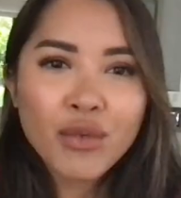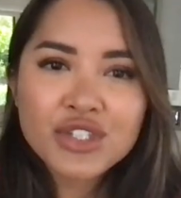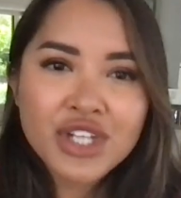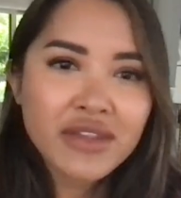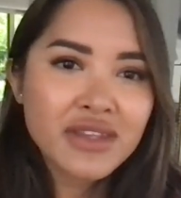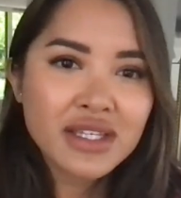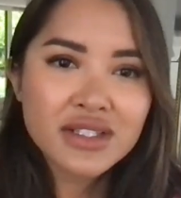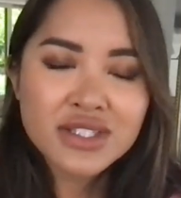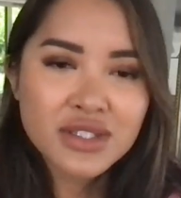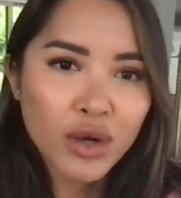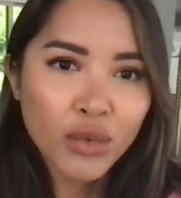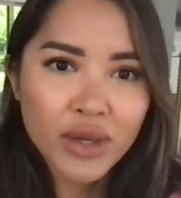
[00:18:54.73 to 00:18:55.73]
which I think
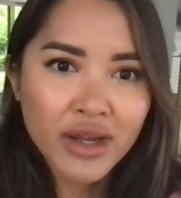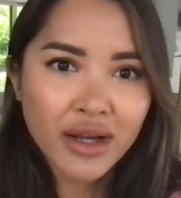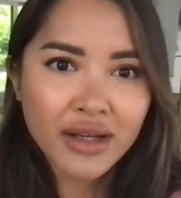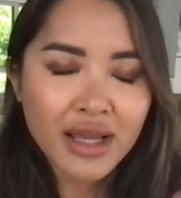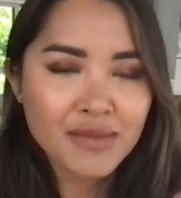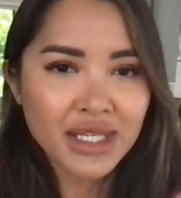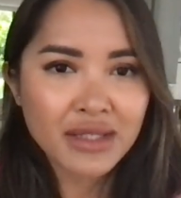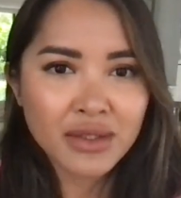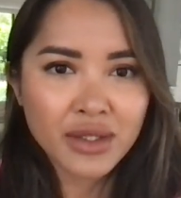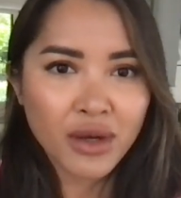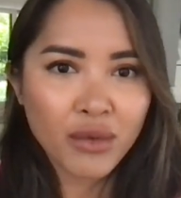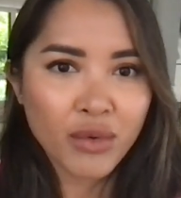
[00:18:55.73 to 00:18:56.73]
is so weird. I mean,
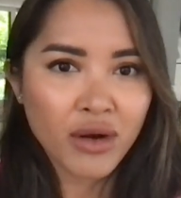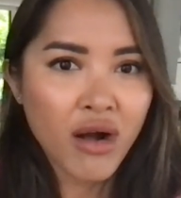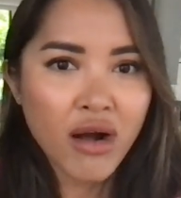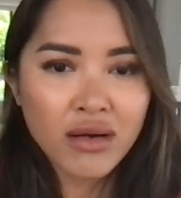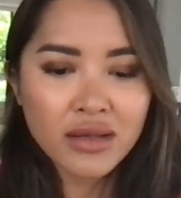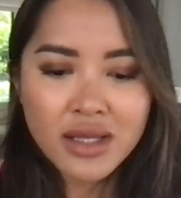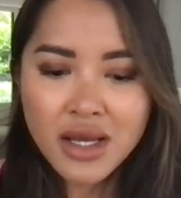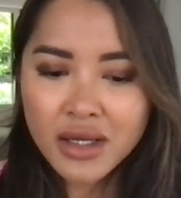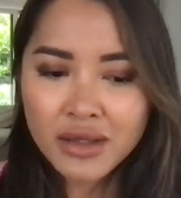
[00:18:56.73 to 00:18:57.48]
we're all